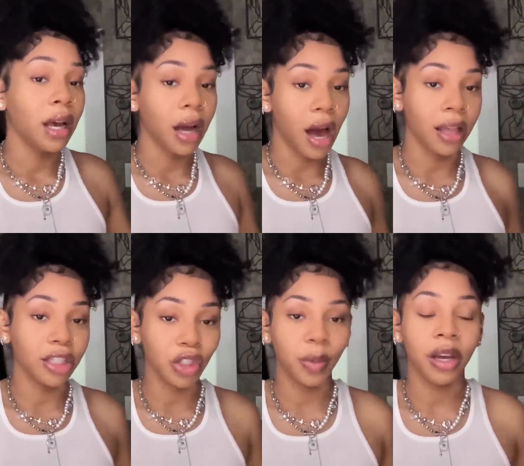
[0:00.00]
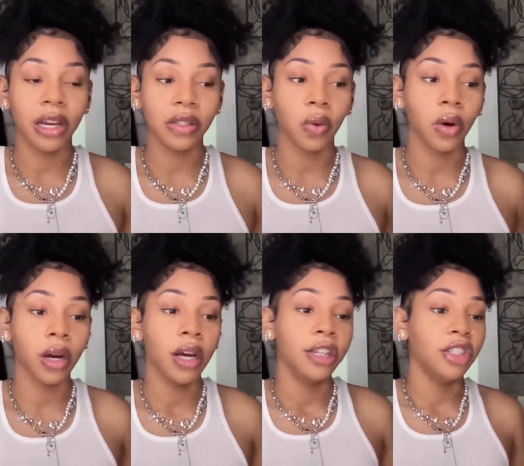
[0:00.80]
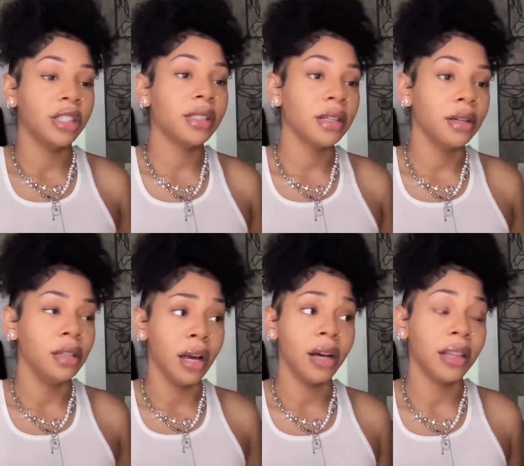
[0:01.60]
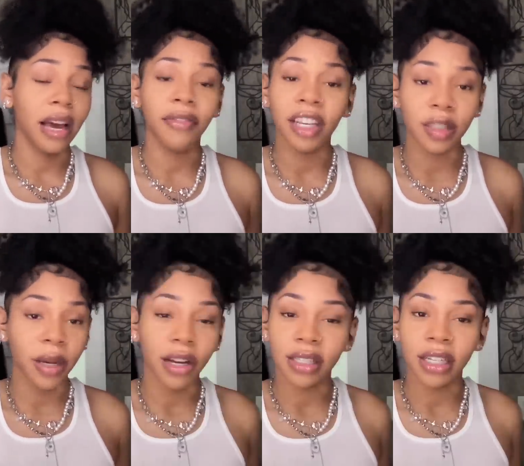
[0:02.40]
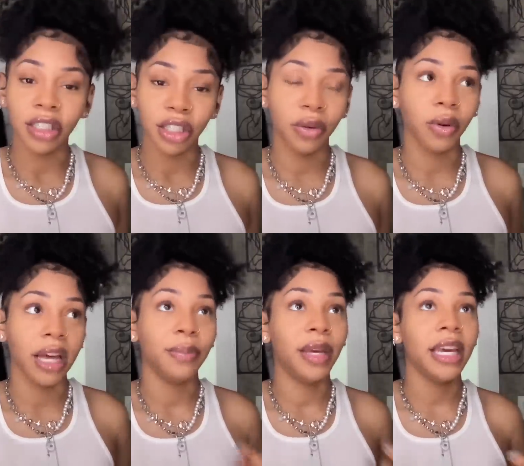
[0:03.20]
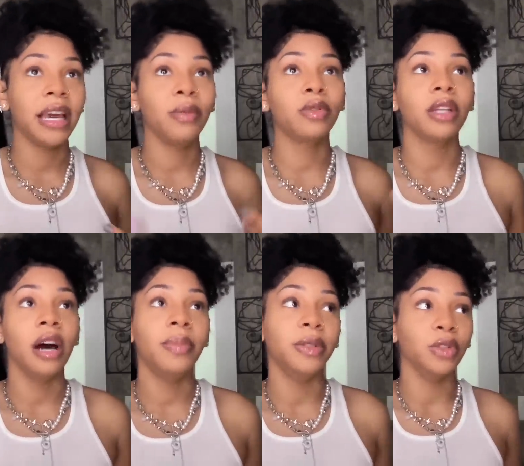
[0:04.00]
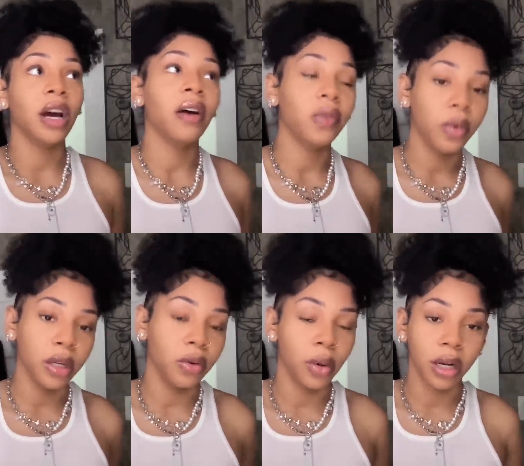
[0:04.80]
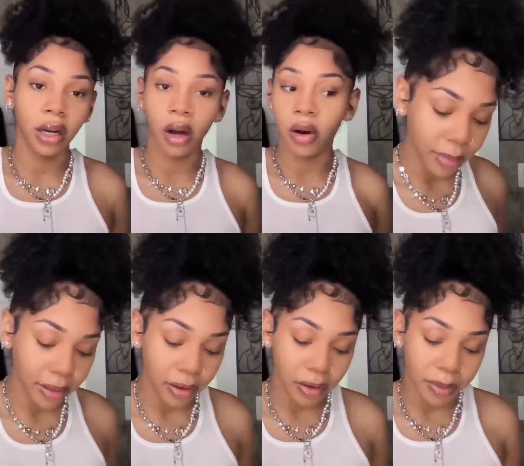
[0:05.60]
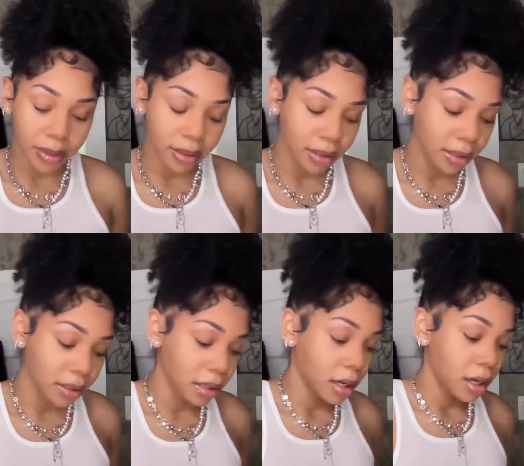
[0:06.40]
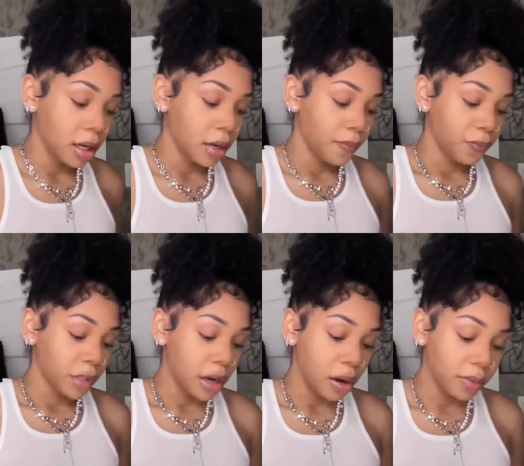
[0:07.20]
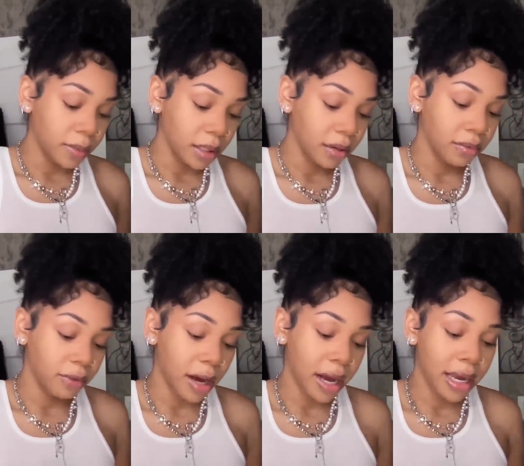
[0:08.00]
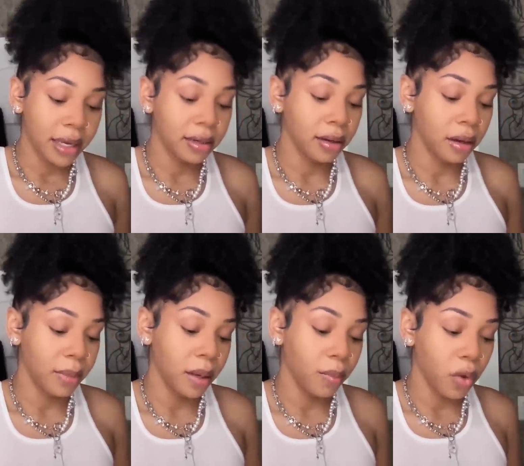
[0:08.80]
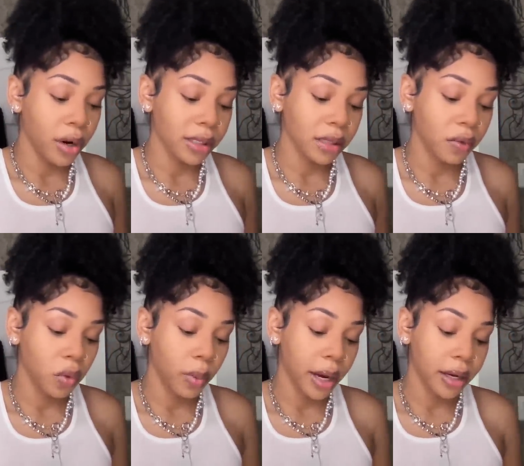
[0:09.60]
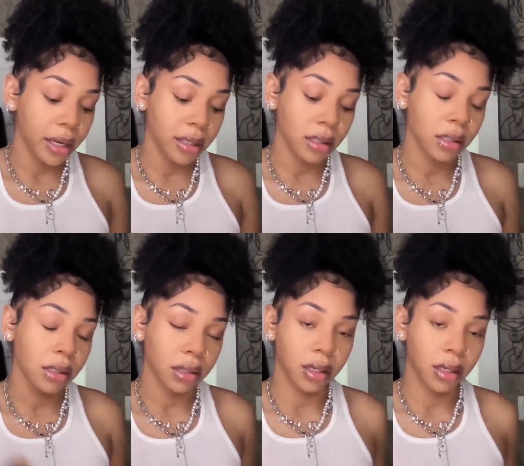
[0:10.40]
college experience or just the young life experience in general. Like being able to up and travel when you want to go. My therapist has helped me find a bit more self awareness.